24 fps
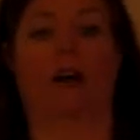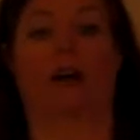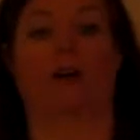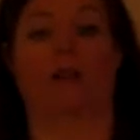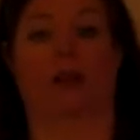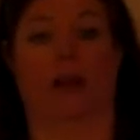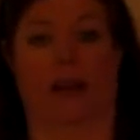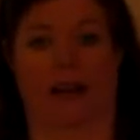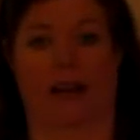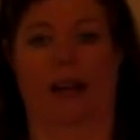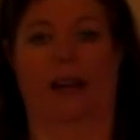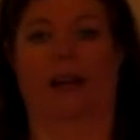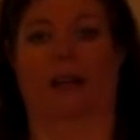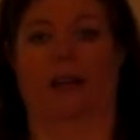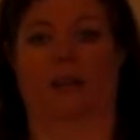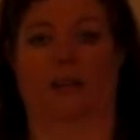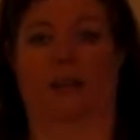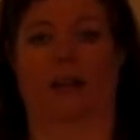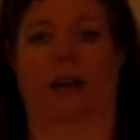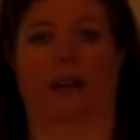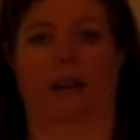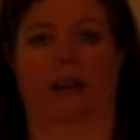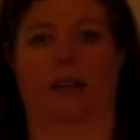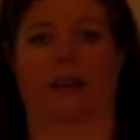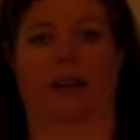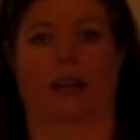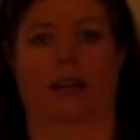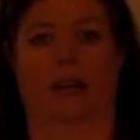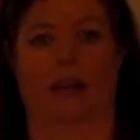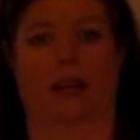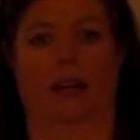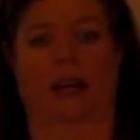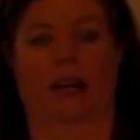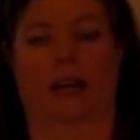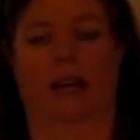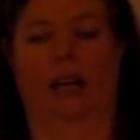Okay.
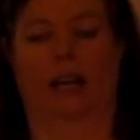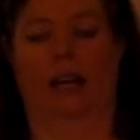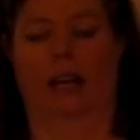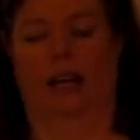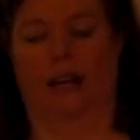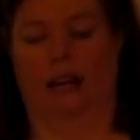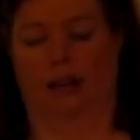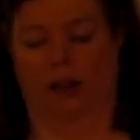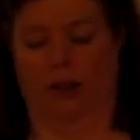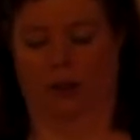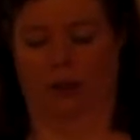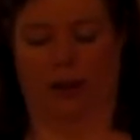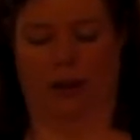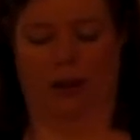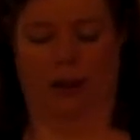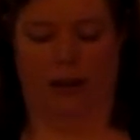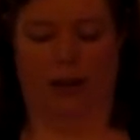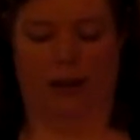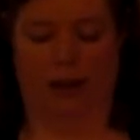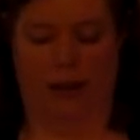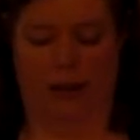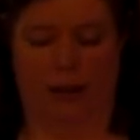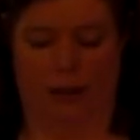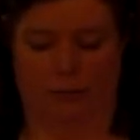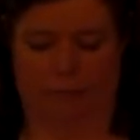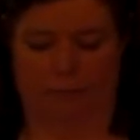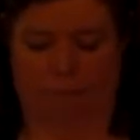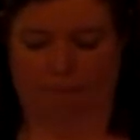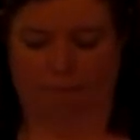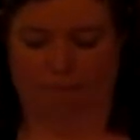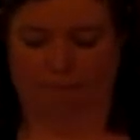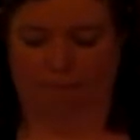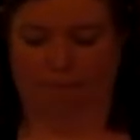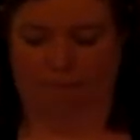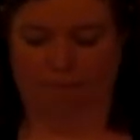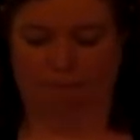All right.
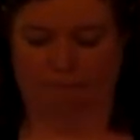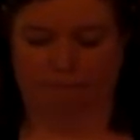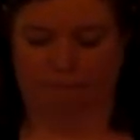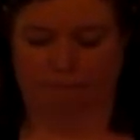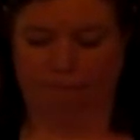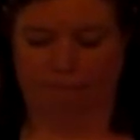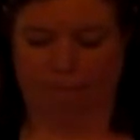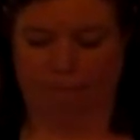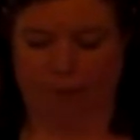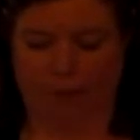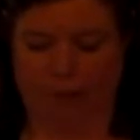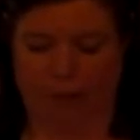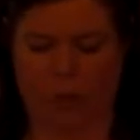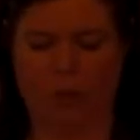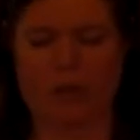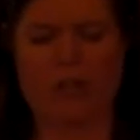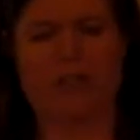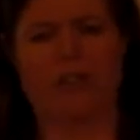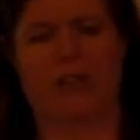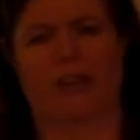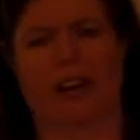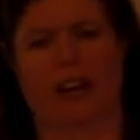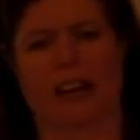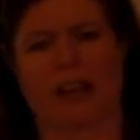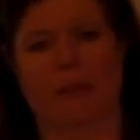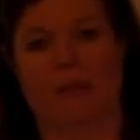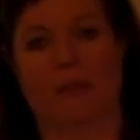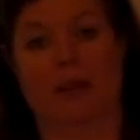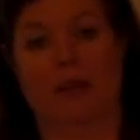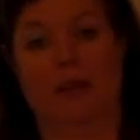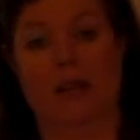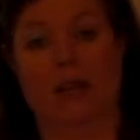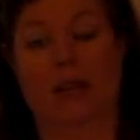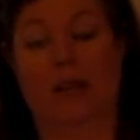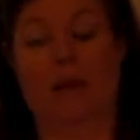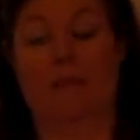What's your
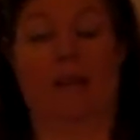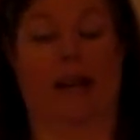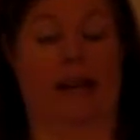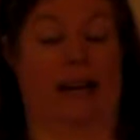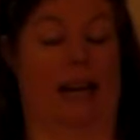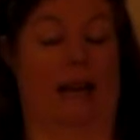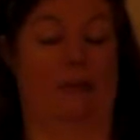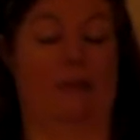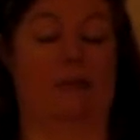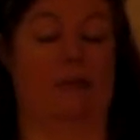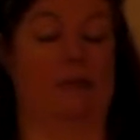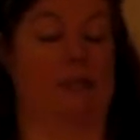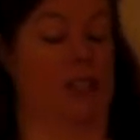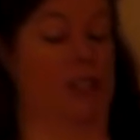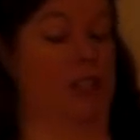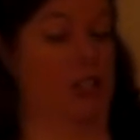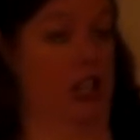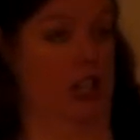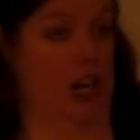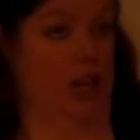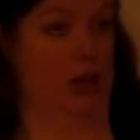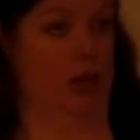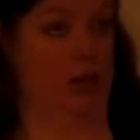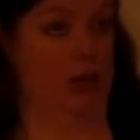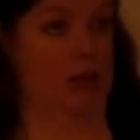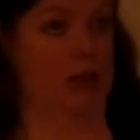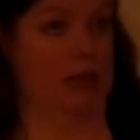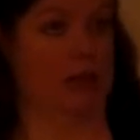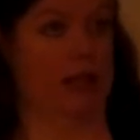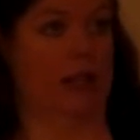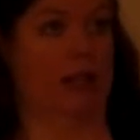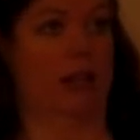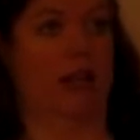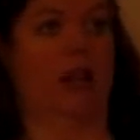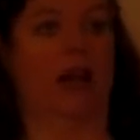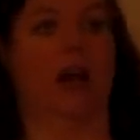name? My name's Miss
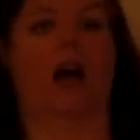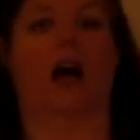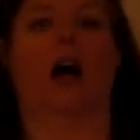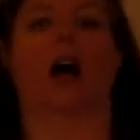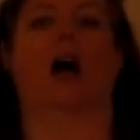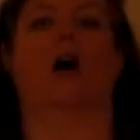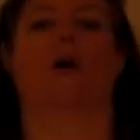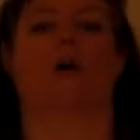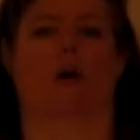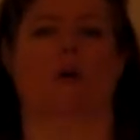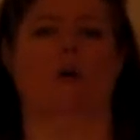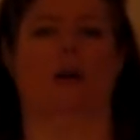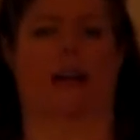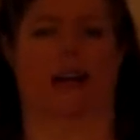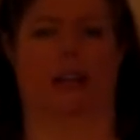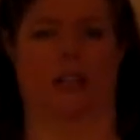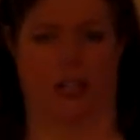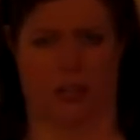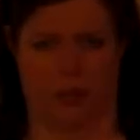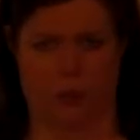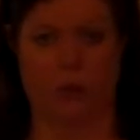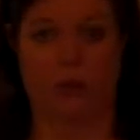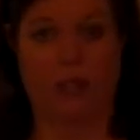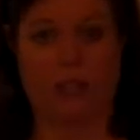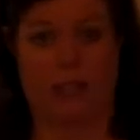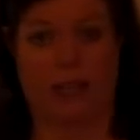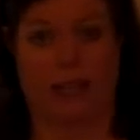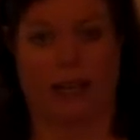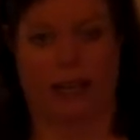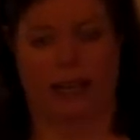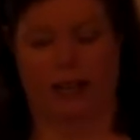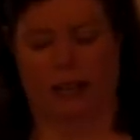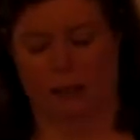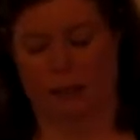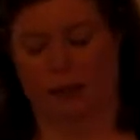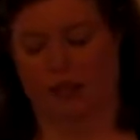Jones. Oh, okay. Just one
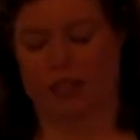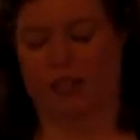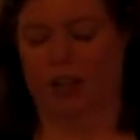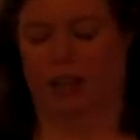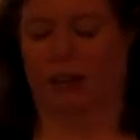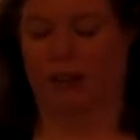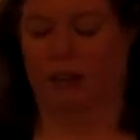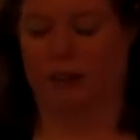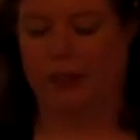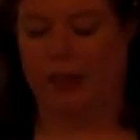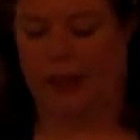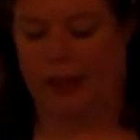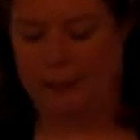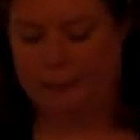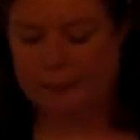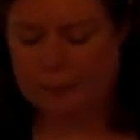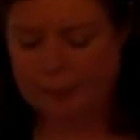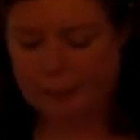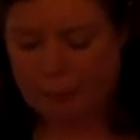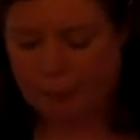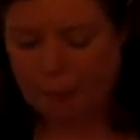second. Let me check on that.